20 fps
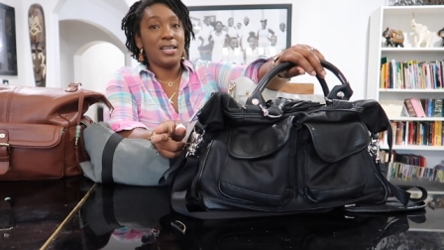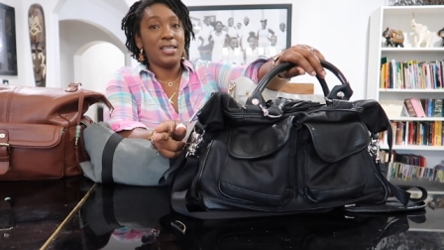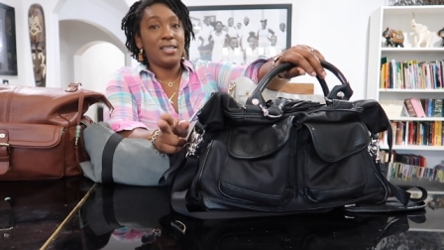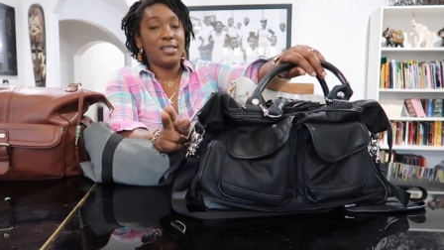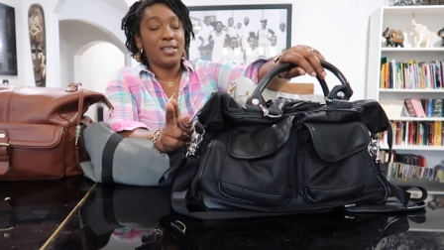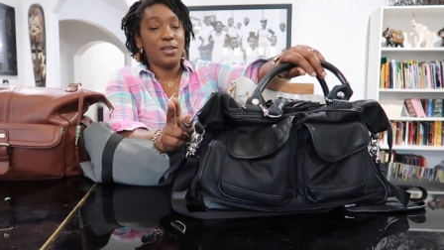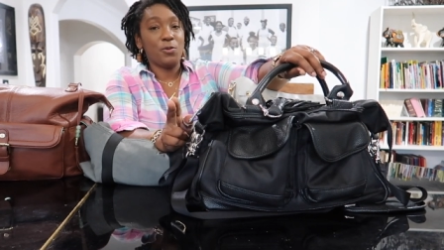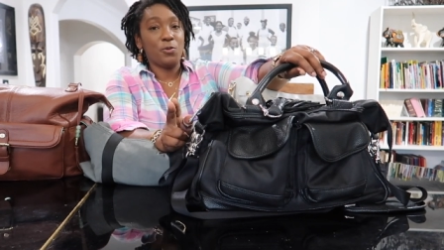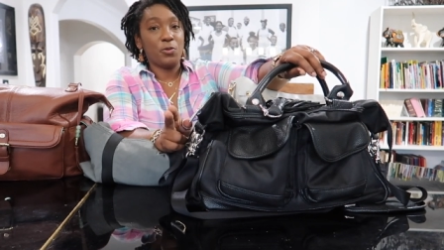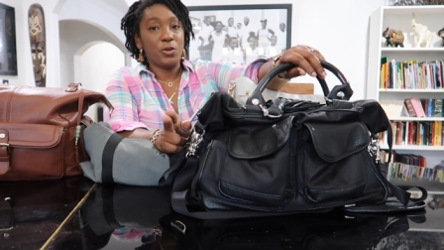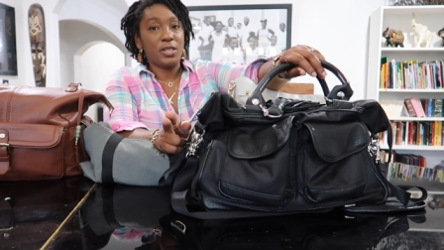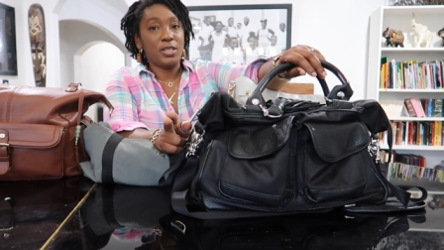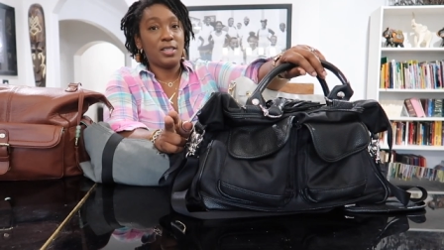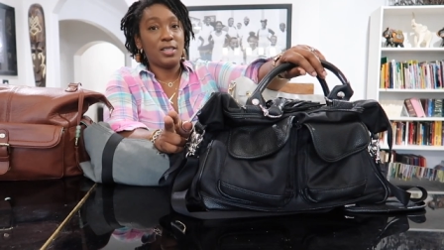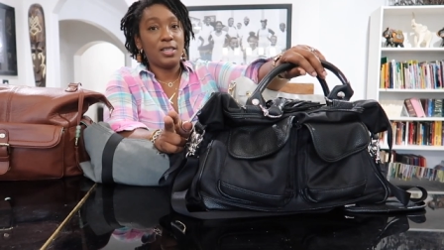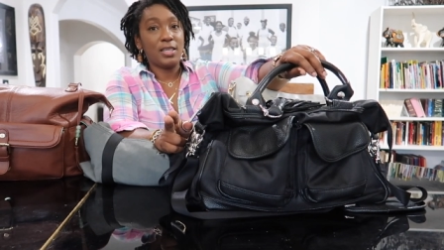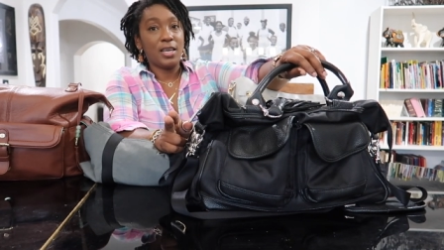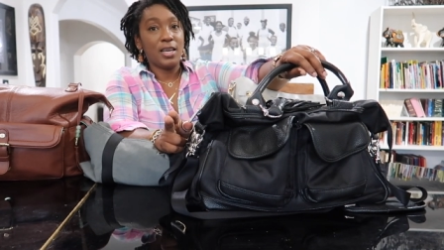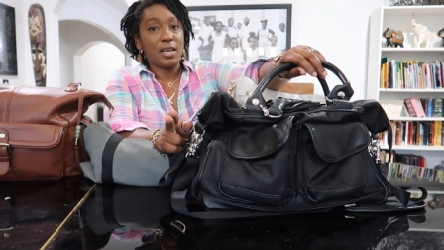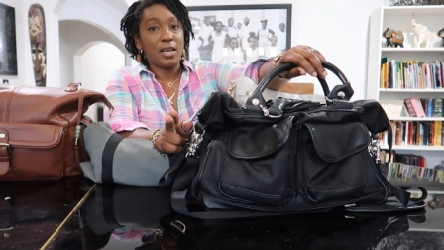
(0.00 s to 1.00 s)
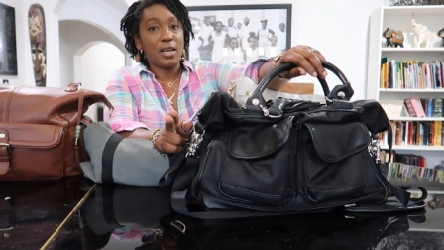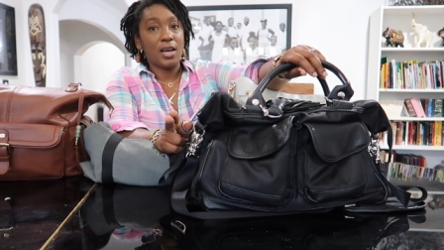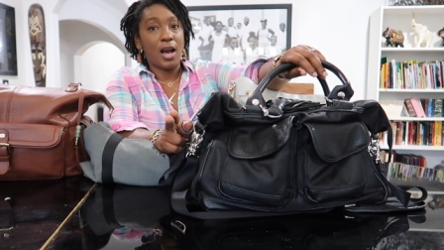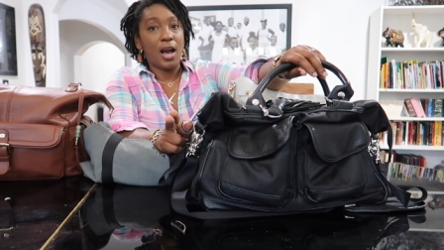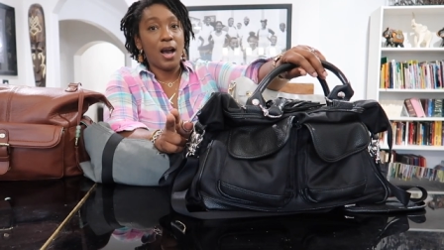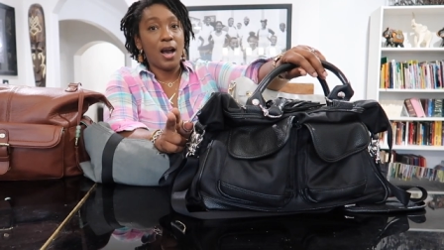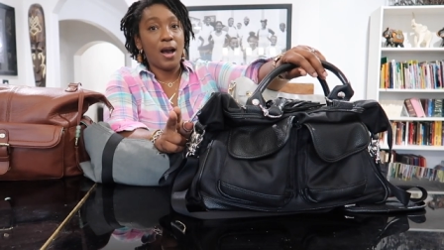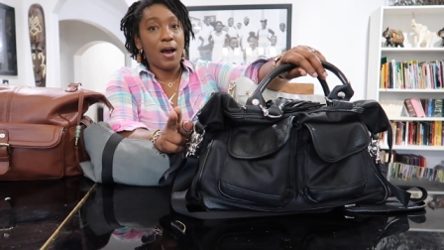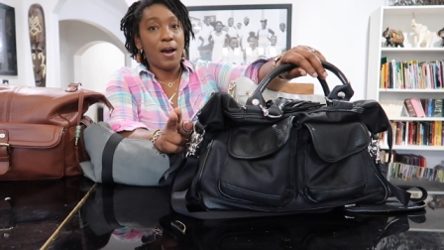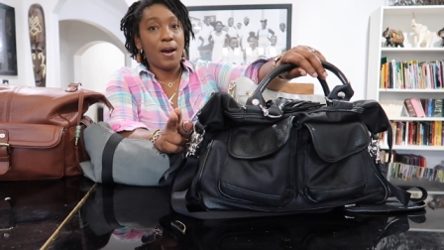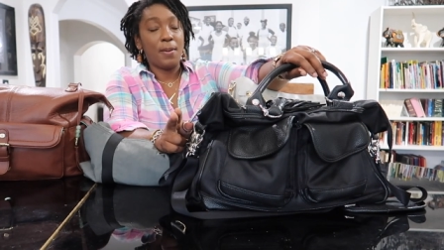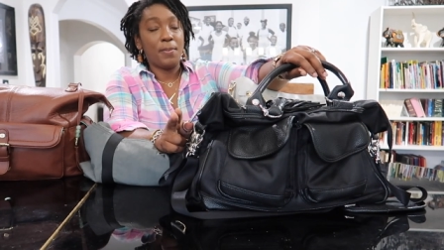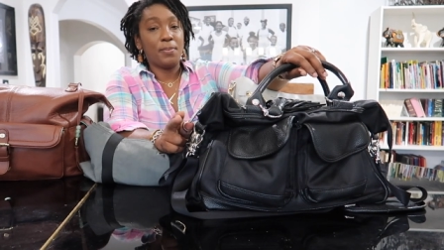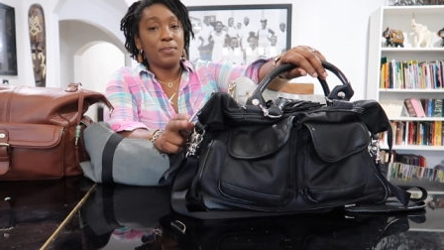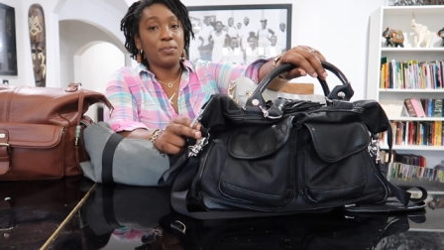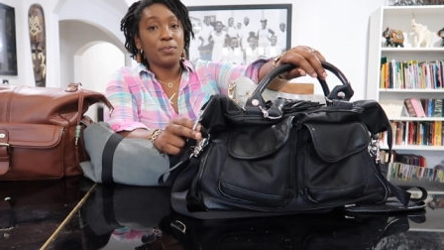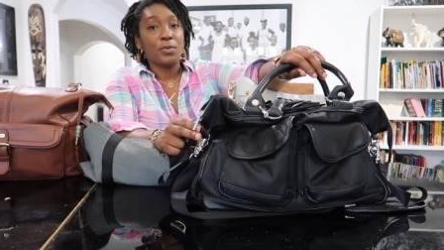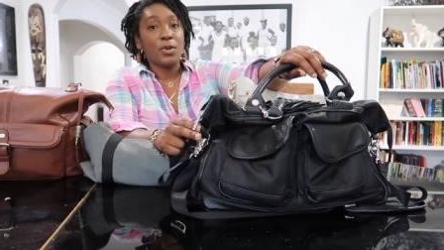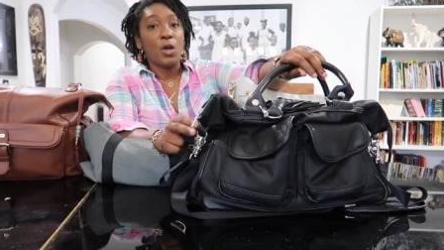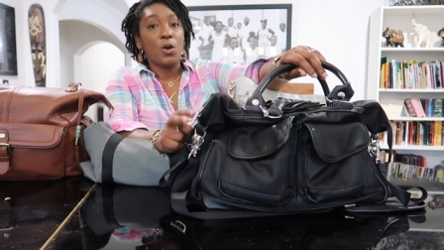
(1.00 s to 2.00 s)
Itzy Ritzy
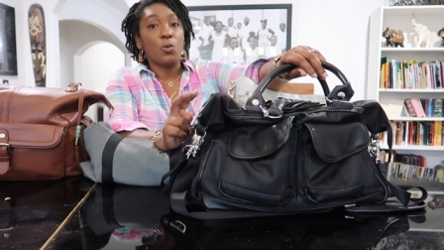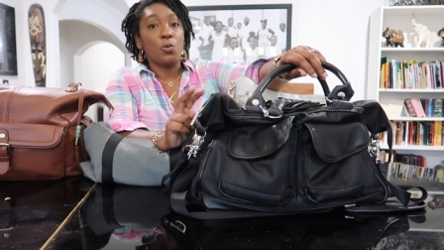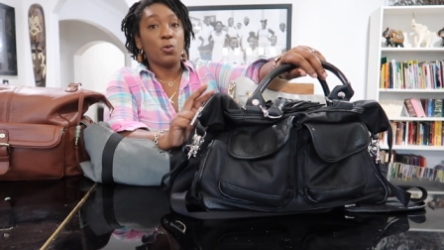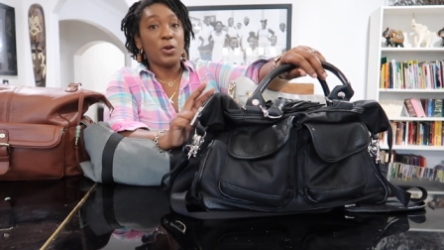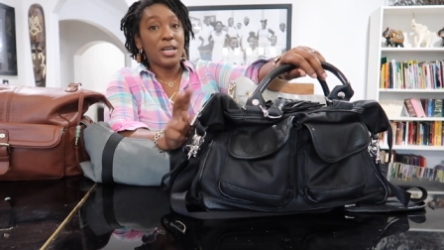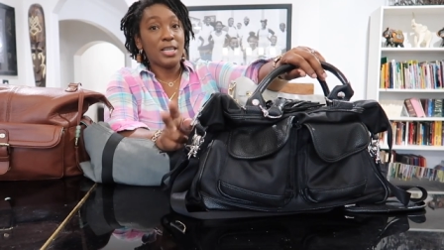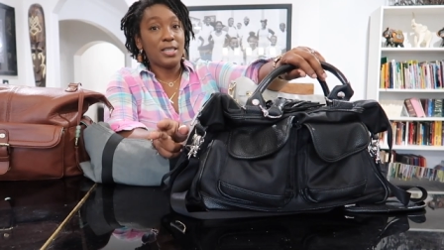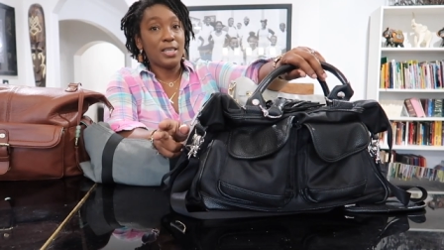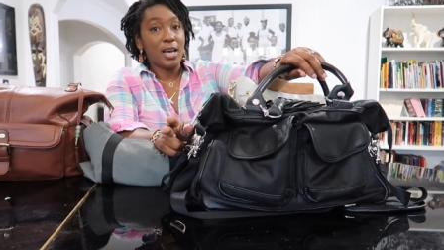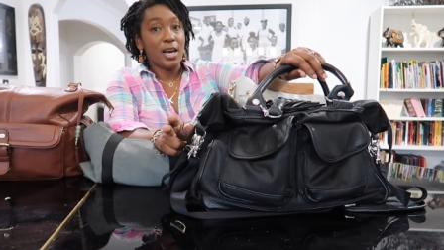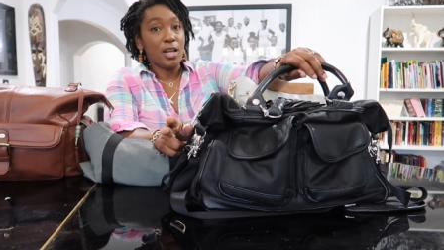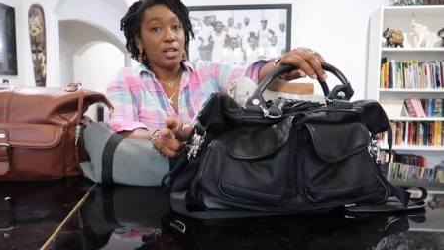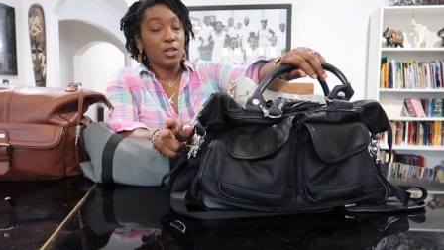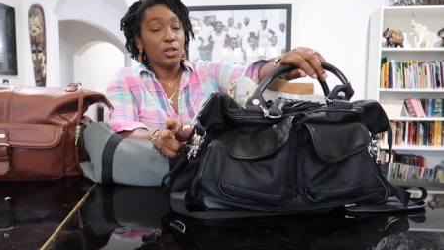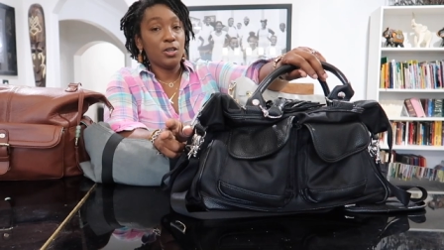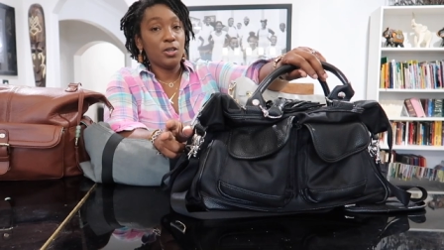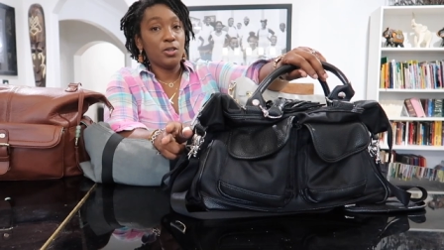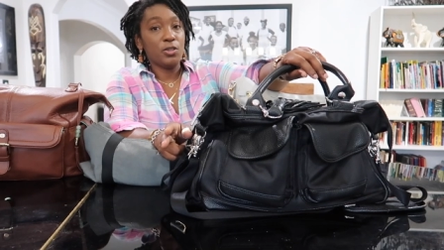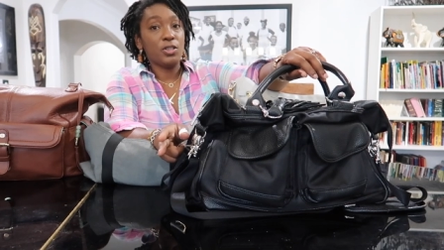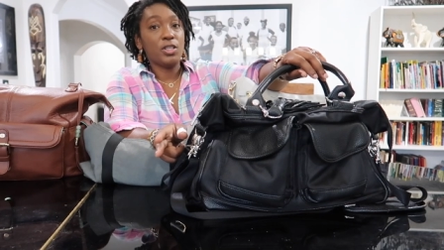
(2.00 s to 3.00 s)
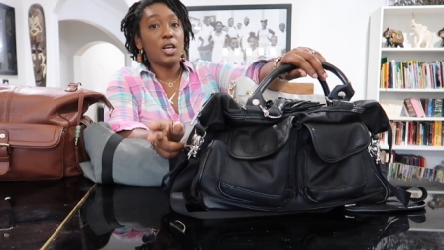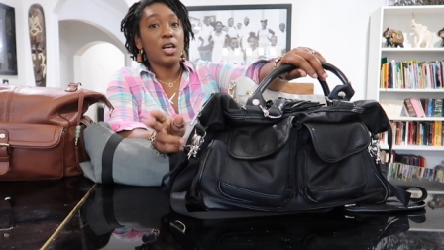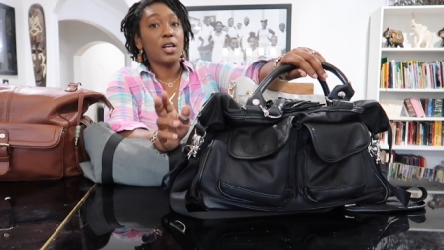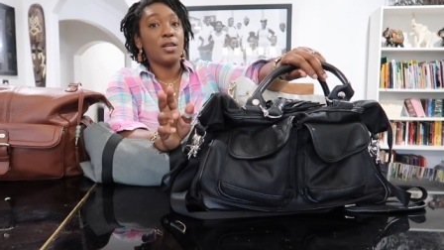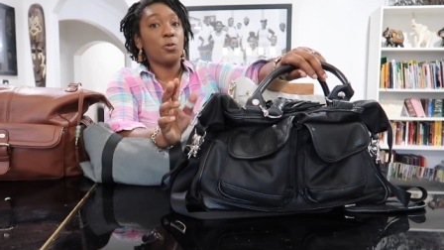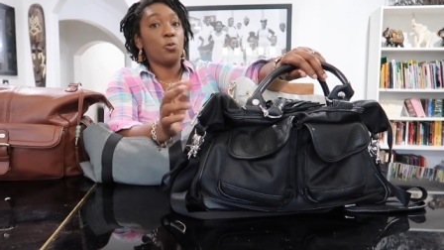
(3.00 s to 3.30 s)
um, retailers.